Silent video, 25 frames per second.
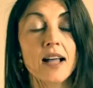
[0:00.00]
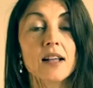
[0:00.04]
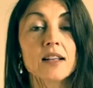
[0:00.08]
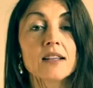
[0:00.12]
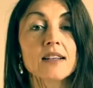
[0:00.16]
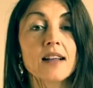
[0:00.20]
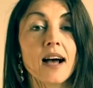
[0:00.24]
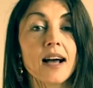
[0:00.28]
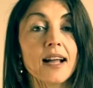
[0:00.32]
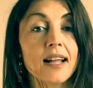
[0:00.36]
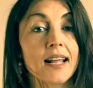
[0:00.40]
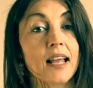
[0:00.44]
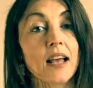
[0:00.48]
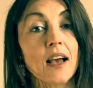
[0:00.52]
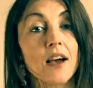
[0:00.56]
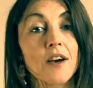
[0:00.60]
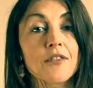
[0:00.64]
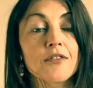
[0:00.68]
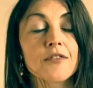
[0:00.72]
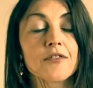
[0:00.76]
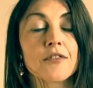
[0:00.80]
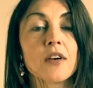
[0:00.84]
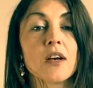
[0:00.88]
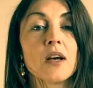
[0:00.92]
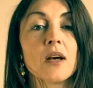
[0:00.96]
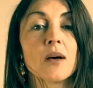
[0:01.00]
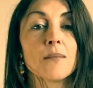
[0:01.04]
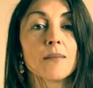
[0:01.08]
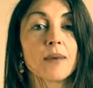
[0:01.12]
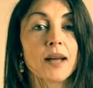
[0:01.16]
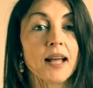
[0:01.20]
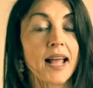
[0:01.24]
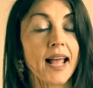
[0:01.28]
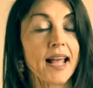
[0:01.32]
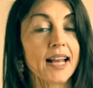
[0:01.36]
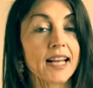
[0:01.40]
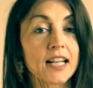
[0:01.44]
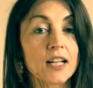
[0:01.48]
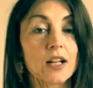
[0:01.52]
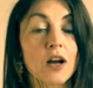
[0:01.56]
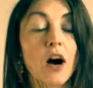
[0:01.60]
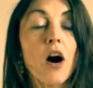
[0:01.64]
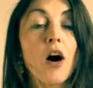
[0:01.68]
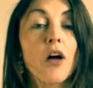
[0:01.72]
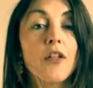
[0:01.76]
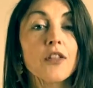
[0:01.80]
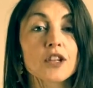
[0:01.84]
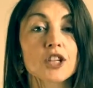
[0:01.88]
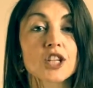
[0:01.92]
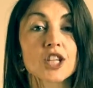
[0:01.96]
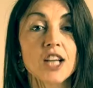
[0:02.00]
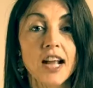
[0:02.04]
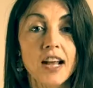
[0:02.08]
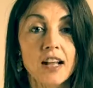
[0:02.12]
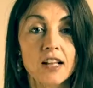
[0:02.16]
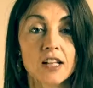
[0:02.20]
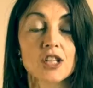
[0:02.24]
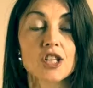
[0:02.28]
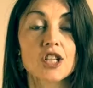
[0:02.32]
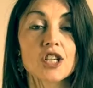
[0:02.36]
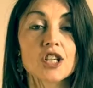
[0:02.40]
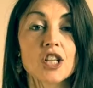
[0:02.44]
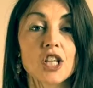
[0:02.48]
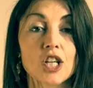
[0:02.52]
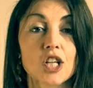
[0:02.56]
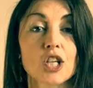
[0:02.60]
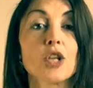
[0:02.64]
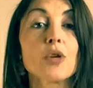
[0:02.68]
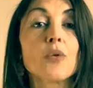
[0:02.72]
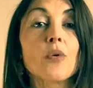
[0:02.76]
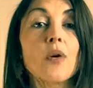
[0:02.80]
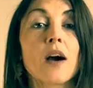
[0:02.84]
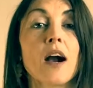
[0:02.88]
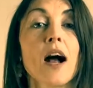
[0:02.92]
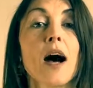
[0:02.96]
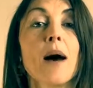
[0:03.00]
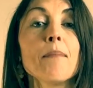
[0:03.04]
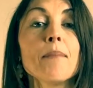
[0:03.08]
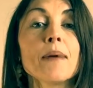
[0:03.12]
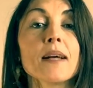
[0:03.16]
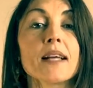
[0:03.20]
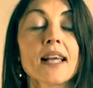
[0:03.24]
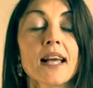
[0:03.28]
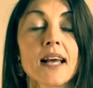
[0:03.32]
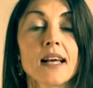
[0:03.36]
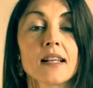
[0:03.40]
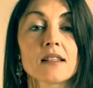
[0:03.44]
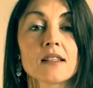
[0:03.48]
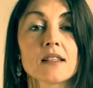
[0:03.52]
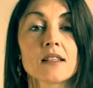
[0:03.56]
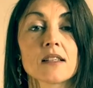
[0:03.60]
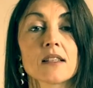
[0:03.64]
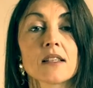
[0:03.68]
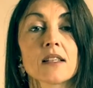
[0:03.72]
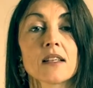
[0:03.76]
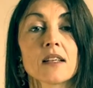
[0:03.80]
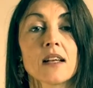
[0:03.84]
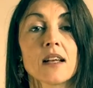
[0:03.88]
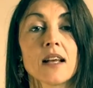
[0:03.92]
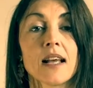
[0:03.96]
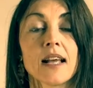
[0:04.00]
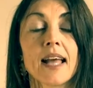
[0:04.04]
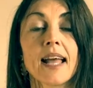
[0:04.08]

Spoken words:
not if, but all the challenges that you are up against,